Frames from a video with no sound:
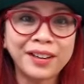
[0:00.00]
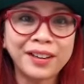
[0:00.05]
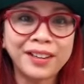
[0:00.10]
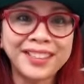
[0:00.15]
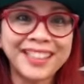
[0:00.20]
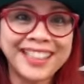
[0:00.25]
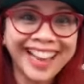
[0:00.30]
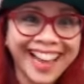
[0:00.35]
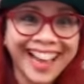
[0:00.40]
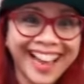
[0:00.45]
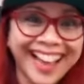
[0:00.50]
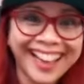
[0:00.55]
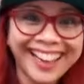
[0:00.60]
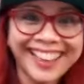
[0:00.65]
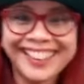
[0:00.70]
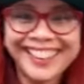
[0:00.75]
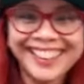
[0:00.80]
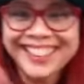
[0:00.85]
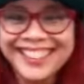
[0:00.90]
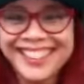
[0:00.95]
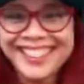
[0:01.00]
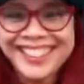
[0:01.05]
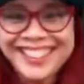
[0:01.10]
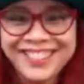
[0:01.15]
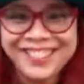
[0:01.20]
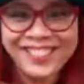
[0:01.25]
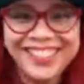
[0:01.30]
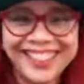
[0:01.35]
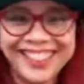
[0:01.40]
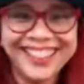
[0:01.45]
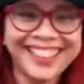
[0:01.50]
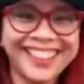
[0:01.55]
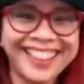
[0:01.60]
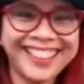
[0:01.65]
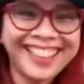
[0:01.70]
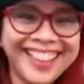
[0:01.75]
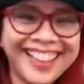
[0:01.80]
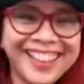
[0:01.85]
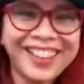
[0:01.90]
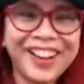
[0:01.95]
and it's like, hi, this is me.
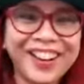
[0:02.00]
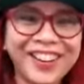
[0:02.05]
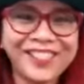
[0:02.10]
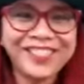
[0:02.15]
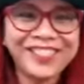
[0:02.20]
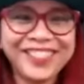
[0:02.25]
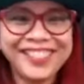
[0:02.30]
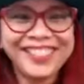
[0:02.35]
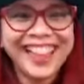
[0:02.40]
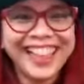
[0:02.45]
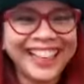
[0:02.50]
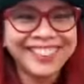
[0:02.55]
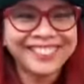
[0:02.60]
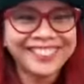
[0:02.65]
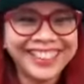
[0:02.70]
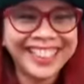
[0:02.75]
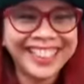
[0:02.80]
Hope you like me.